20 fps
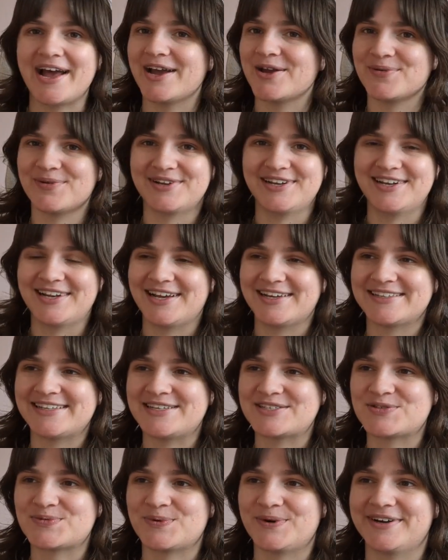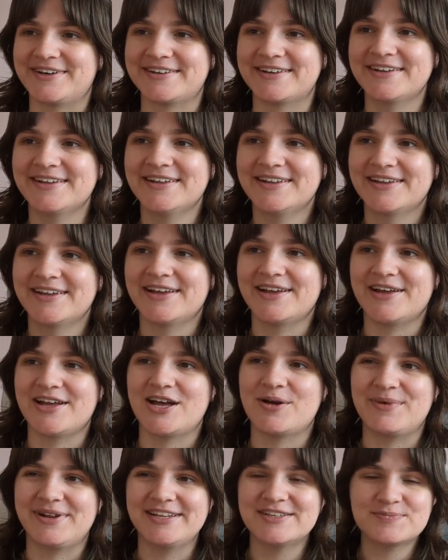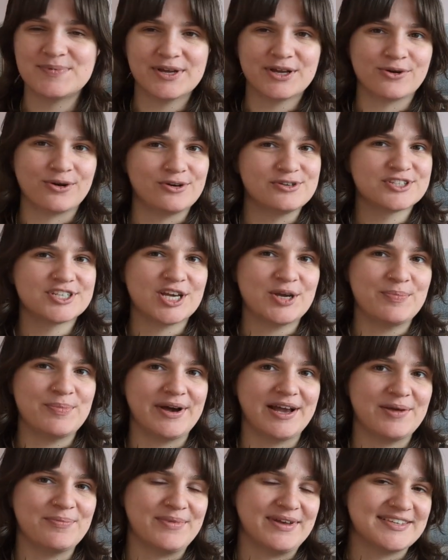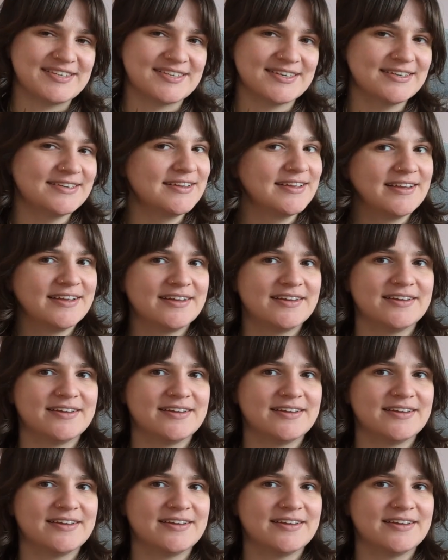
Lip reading: I really like this one. And it's by Crochet by Mette.